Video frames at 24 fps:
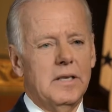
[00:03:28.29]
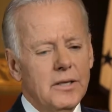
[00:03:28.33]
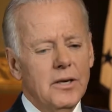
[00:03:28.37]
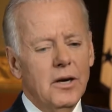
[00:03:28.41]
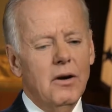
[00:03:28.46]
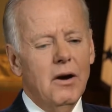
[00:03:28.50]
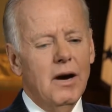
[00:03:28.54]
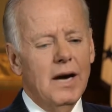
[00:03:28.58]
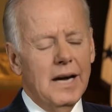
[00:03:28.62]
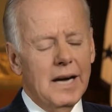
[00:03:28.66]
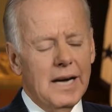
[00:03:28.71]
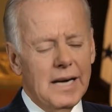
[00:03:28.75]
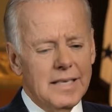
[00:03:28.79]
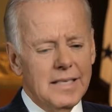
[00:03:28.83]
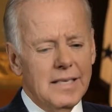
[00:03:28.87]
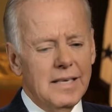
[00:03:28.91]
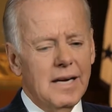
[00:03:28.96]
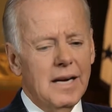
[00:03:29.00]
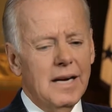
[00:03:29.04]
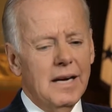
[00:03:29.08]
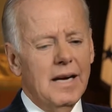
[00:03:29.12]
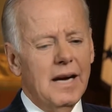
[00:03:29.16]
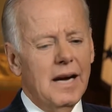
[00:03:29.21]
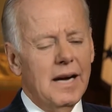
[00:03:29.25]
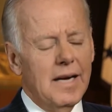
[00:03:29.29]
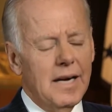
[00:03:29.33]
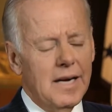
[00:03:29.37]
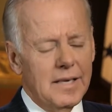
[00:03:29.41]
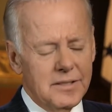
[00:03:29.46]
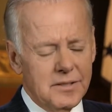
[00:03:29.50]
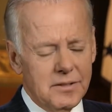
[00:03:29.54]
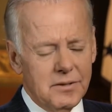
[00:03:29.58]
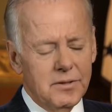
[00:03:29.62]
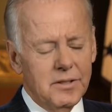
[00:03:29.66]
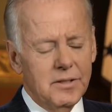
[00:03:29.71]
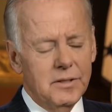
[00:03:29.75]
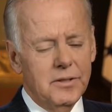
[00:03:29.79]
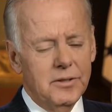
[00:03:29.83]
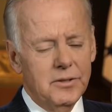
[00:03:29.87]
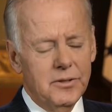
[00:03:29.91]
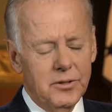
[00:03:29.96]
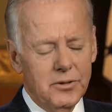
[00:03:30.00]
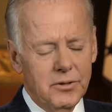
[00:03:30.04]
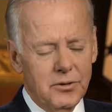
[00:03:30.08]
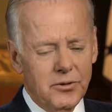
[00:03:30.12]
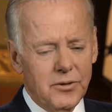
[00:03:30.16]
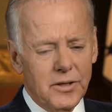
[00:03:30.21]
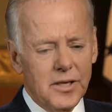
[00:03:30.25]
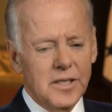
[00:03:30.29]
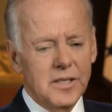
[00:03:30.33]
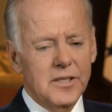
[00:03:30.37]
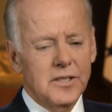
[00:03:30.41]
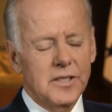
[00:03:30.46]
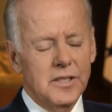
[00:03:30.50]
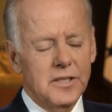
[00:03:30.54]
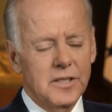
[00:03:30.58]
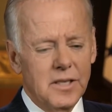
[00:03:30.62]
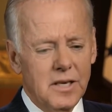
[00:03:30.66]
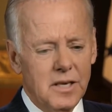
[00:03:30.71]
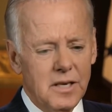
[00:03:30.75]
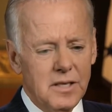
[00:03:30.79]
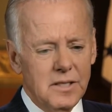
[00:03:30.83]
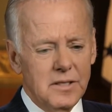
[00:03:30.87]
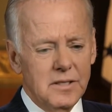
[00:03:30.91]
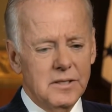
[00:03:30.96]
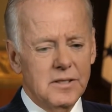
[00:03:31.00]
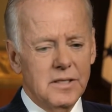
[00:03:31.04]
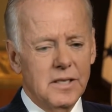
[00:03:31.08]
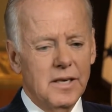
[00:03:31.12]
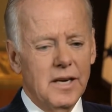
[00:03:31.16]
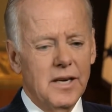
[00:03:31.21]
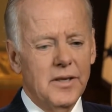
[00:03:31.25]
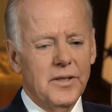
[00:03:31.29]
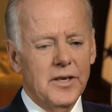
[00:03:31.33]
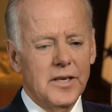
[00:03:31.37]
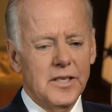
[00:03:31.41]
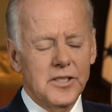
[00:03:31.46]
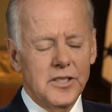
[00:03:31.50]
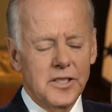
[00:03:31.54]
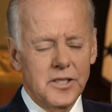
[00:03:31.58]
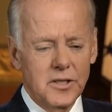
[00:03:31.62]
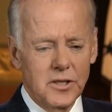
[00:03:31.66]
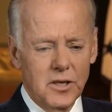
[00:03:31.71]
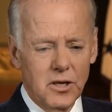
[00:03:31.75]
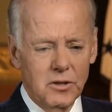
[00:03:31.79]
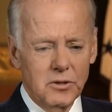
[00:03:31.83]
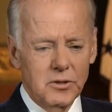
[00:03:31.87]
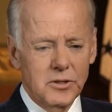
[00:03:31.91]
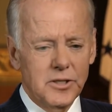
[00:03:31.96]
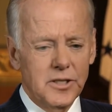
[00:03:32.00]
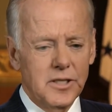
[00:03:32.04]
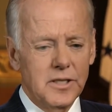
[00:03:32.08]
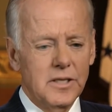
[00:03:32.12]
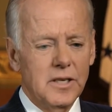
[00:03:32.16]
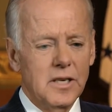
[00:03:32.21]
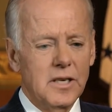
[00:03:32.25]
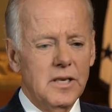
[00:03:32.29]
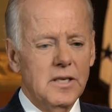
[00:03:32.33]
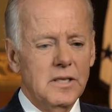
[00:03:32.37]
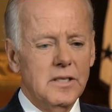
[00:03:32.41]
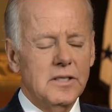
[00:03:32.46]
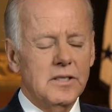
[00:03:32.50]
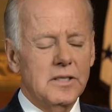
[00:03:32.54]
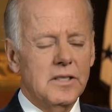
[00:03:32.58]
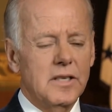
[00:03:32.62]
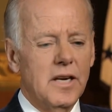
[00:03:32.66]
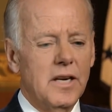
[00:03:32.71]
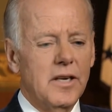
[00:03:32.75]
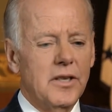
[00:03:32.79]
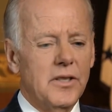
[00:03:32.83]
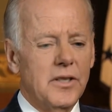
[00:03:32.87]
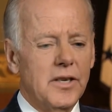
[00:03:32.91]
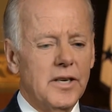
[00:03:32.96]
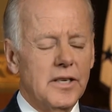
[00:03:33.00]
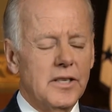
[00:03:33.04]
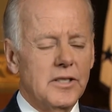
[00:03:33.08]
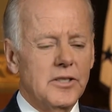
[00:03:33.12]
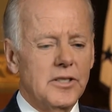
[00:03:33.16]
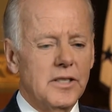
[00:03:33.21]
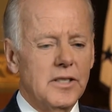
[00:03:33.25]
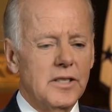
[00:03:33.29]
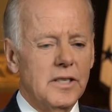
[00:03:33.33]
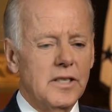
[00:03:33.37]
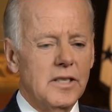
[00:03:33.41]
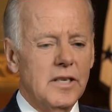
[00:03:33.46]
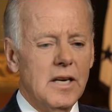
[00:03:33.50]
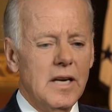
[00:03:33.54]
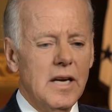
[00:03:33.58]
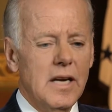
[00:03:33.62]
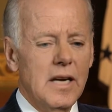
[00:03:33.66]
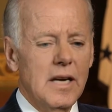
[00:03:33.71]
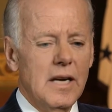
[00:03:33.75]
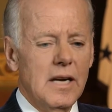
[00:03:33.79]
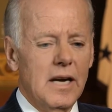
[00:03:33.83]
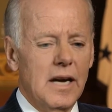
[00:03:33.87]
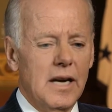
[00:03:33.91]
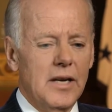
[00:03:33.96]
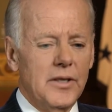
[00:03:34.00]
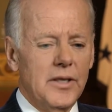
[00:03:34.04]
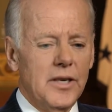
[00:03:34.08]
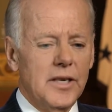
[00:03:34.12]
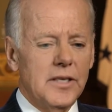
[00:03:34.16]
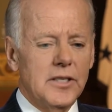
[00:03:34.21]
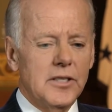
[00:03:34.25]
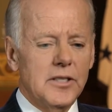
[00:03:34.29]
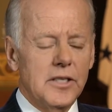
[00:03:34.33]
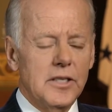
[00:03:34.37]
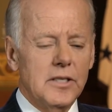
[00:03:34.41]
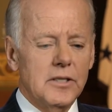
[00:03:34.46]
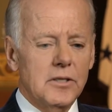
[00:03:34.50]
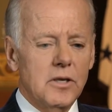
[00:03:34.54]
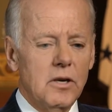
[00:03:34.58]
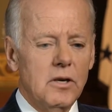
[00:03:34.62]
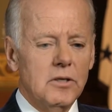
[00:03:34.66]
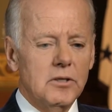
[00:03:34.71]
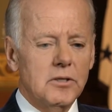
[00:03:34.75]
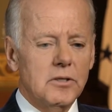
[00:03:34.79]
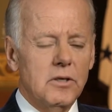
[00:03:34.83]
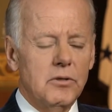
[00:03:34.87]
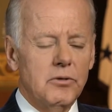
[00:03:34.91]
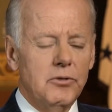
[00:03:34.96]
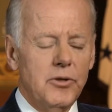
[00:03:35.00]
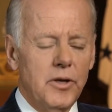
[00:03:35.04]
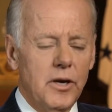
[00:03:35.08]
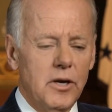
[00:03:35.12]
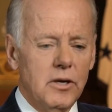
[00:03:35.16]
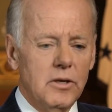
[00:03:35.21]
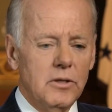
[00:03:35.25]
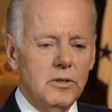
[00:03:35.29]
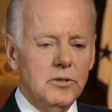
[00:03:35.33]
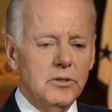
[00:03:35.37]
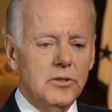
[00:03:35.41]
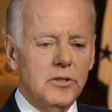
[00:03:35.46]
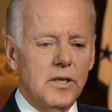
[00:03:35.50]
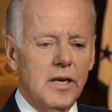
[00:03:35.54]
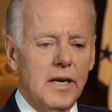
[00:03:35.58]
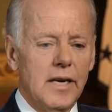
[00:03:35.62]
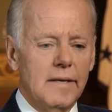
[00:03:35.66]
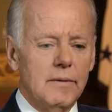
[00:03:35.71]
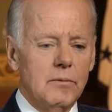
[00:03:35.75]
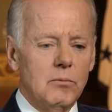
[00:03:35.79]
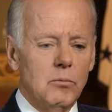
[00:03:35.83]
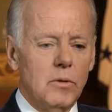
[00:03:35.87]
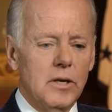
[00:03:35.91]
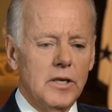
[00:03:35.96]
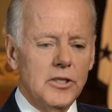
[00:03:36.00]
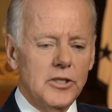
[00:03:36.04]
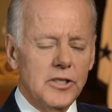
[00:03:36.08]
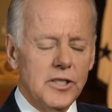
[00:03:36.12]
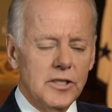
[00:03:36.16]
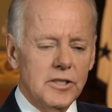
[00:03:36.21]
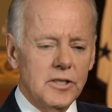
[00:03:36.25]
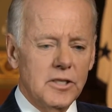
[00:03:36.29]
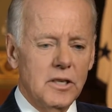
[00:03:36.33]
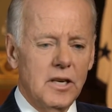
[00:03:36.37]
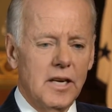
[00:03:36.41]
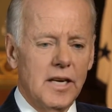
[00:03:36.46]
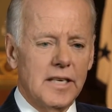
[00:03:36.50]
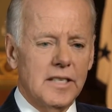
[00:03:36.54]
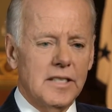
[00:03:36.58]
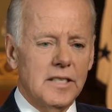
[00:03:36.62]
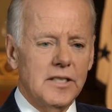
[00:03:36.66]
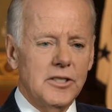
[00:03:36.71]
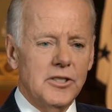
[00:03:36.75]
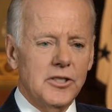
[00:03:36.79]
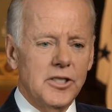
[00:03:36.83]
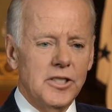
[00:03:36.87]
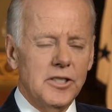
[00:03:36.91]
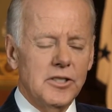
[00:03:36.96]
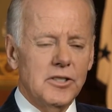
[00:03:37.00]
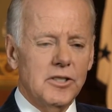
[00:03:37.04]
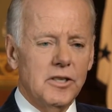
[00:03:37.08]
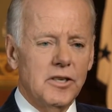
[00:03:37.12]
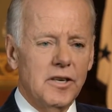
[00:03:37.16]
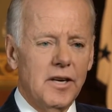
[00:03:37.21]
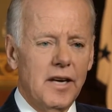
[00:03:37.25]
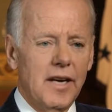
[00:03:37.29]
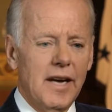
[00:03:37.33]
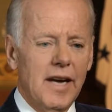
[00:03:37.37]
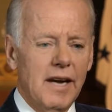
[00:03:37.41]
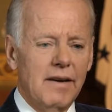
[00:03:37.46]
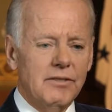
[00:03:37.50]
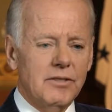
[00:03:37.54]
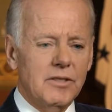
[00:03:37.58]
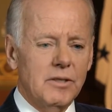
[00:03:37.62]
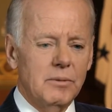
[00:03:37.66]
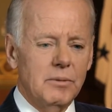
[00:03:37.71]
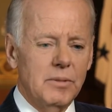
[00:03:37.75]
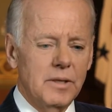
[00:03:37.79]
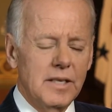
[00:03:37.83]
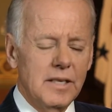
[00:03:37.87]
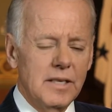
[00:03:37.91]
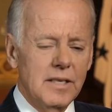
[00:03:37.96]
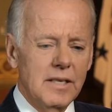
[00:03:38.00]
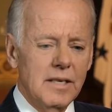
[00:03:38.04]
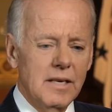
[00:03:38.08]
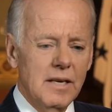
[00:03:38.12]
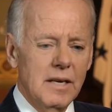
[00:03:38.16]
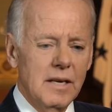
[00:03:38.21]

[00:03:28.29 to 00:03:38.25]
No, I actually do think she does, and I think she knows she does, and I think she's also knows that when she's elected, she's going to have to be